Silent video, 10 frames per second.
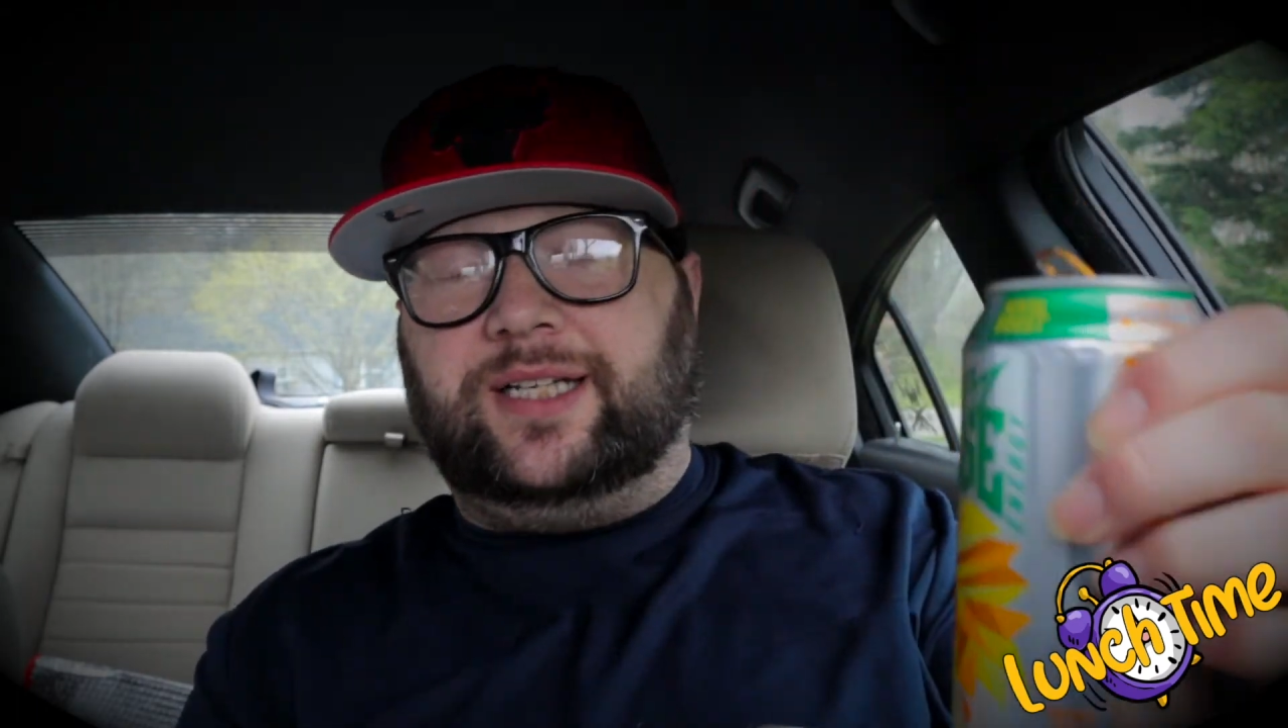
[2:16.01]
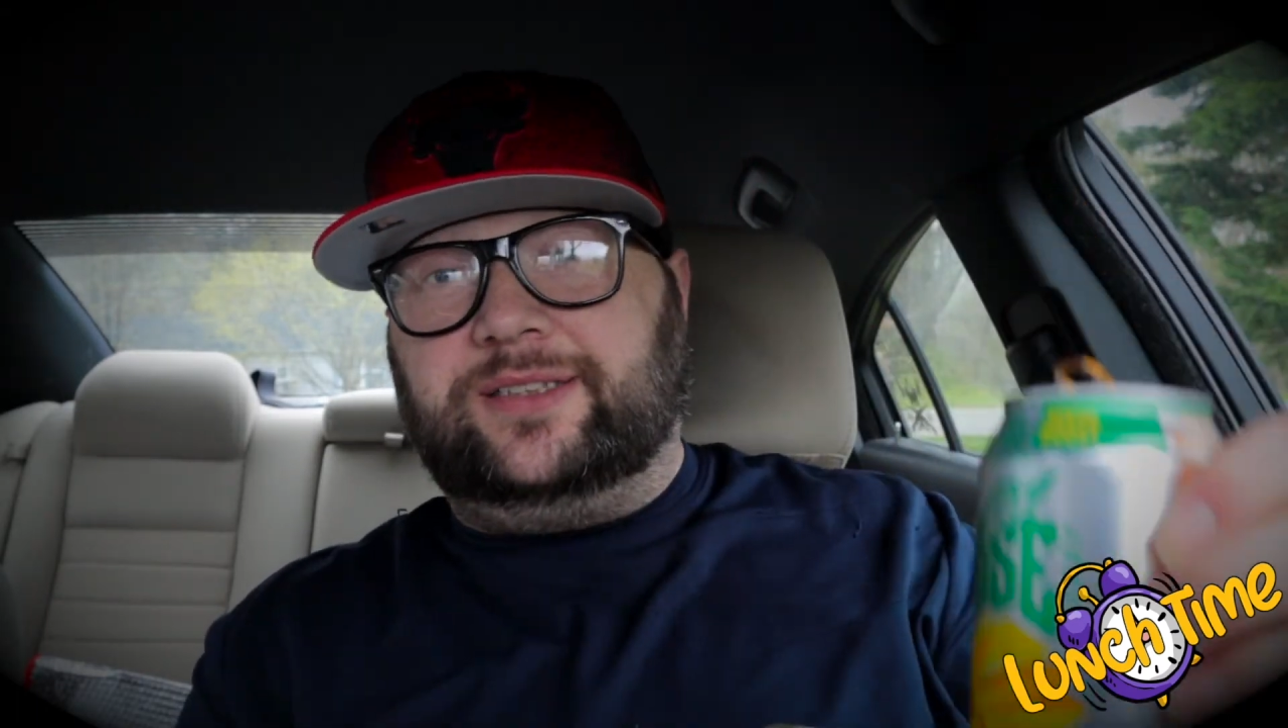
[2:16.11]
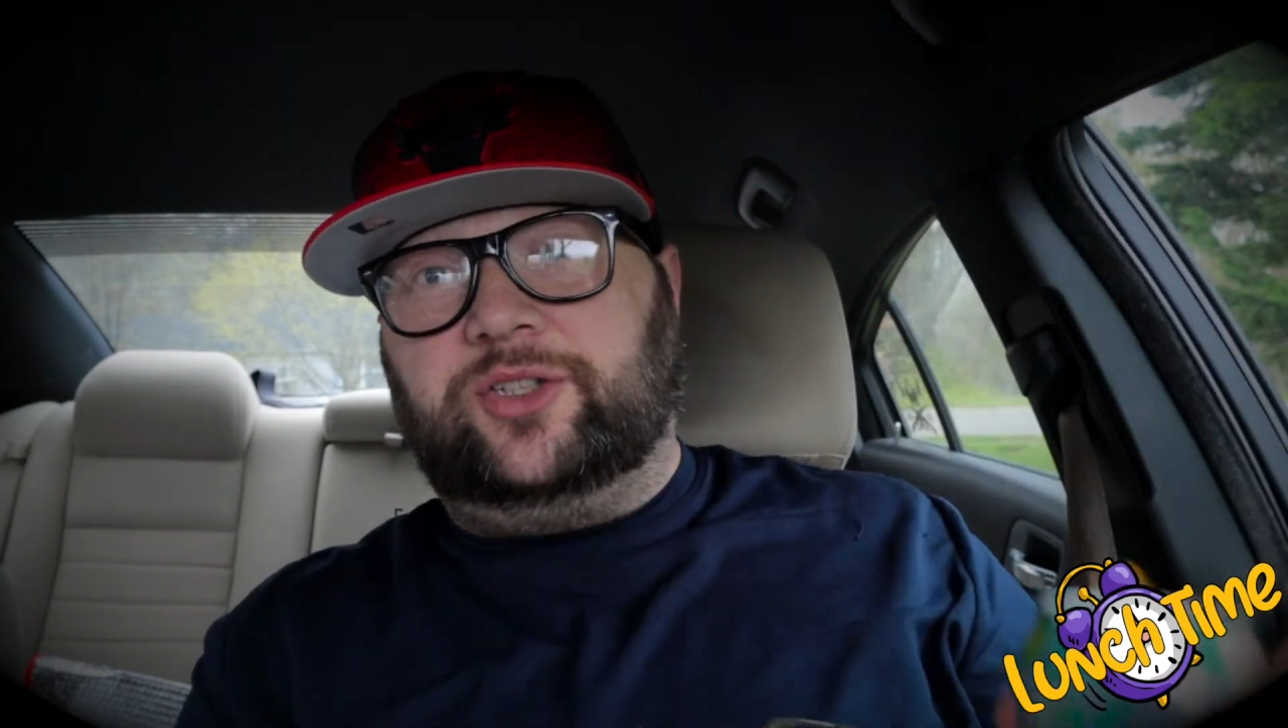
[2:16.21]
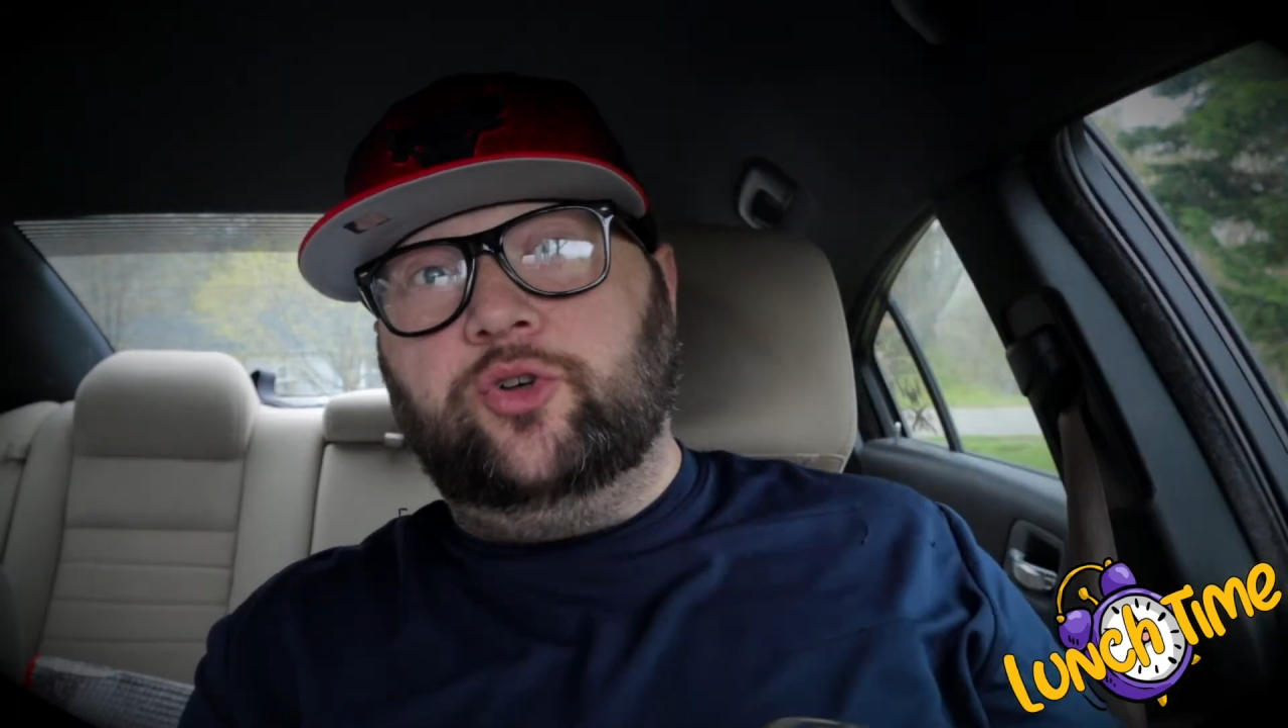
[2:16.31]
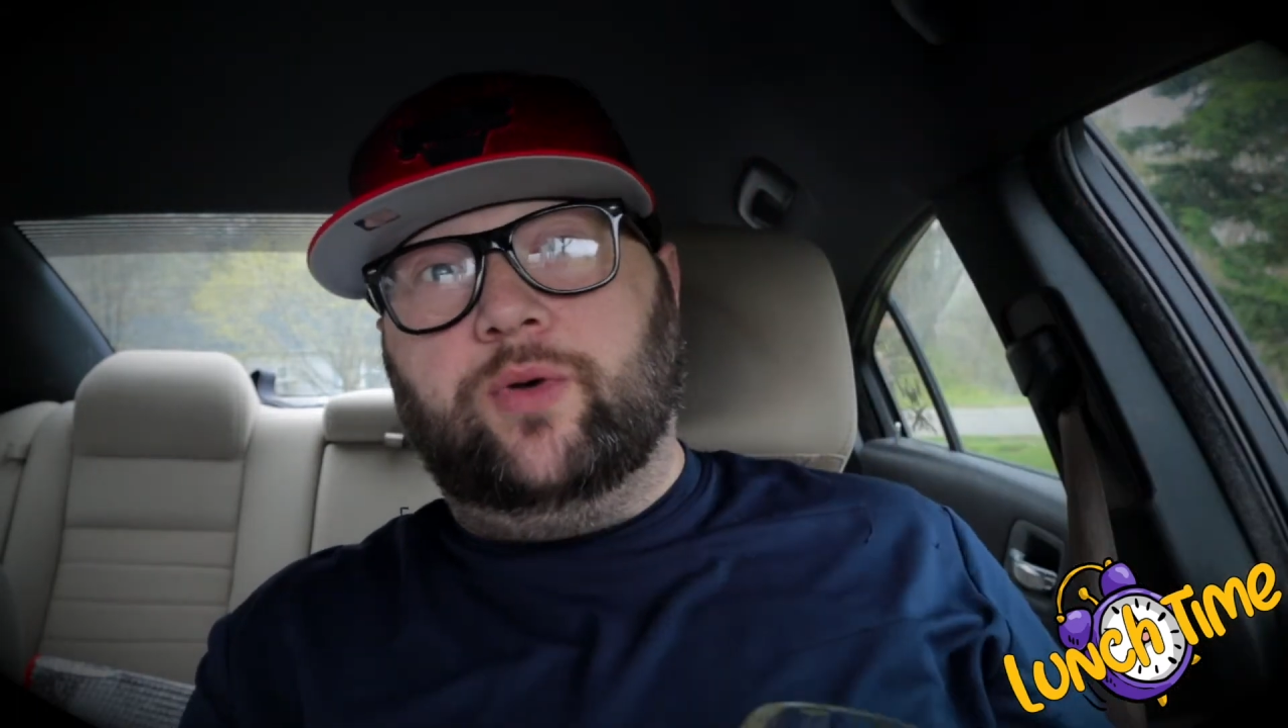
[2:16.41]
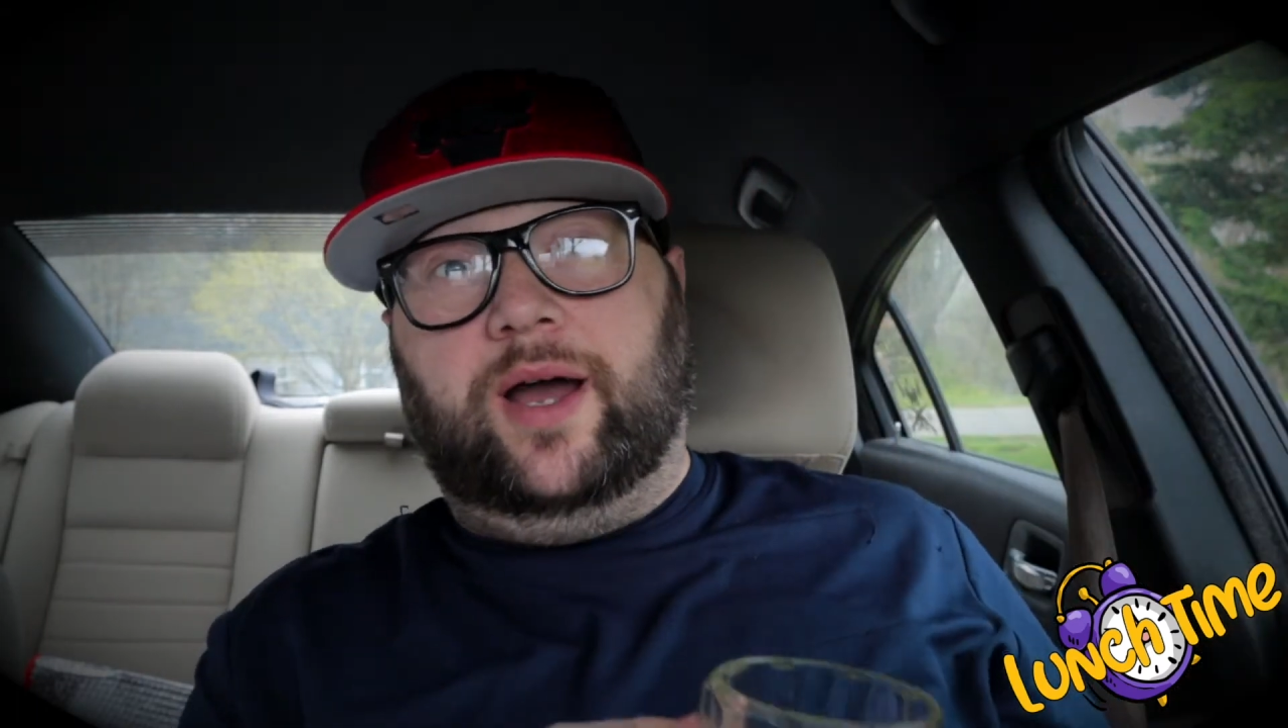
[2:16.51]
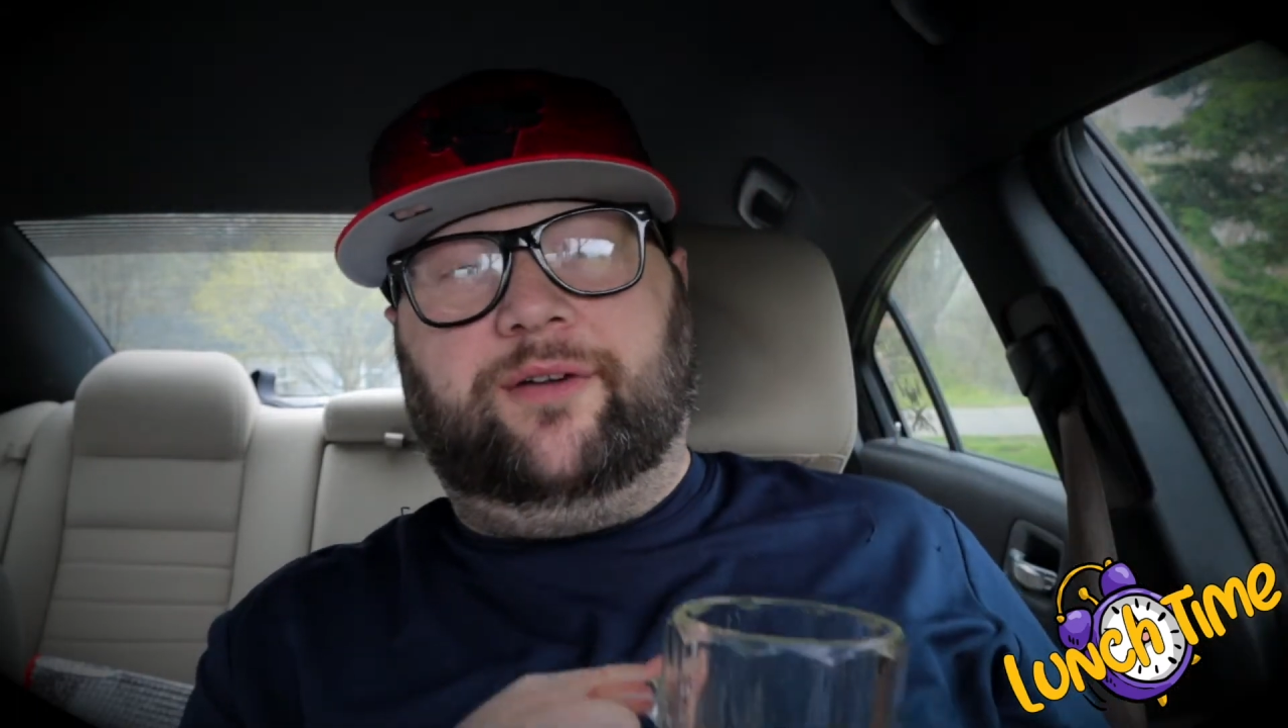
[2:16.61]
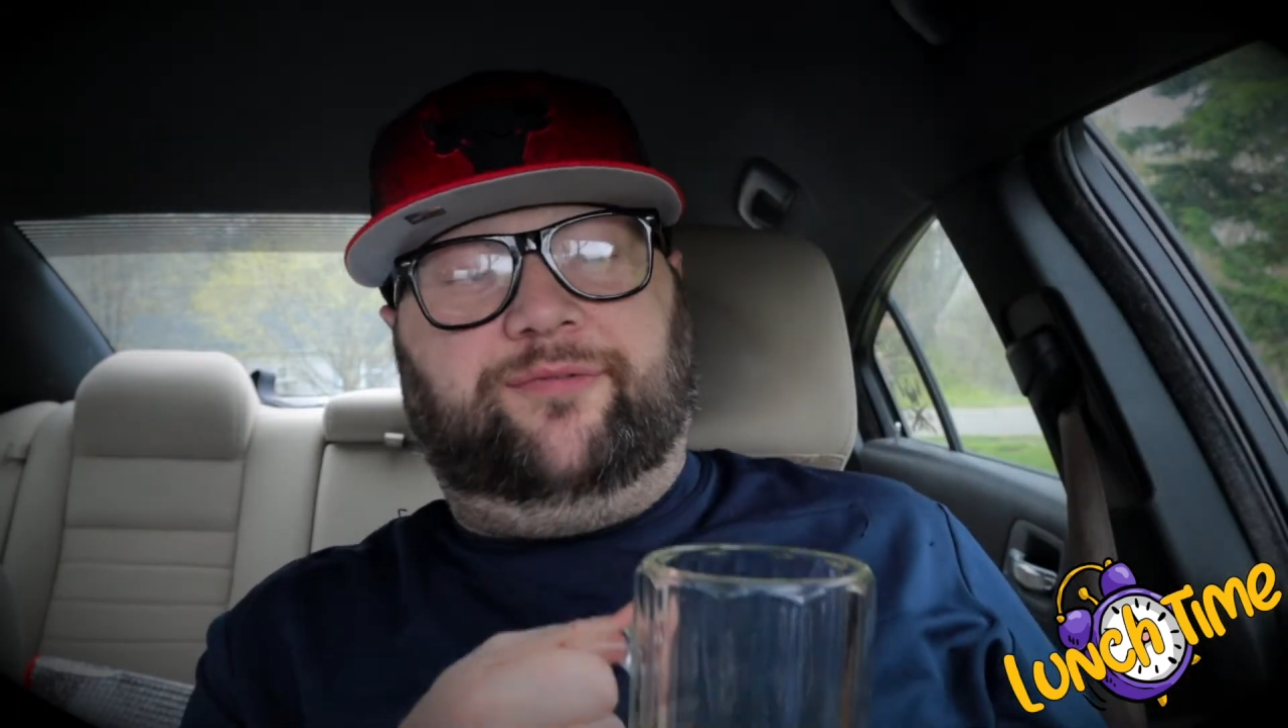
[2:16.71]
a 2 out of